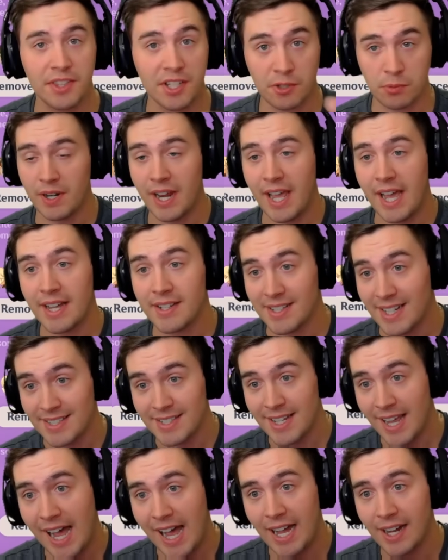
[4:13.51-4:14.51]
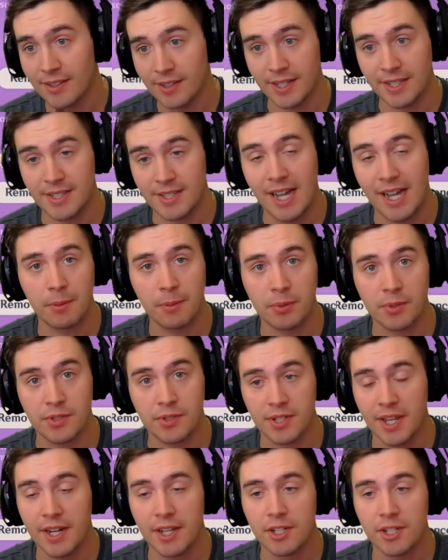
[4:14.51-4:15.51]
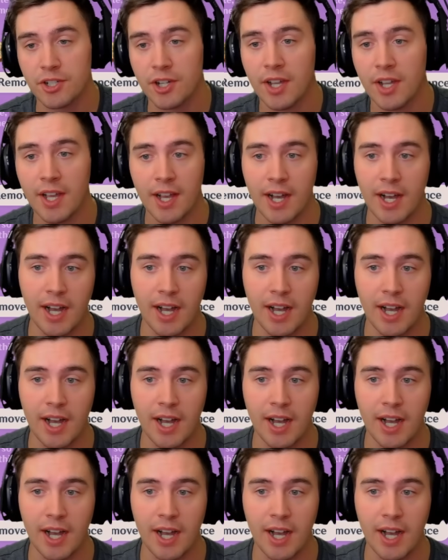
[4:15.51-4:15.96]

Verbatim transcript: This one has attack, attack percentage,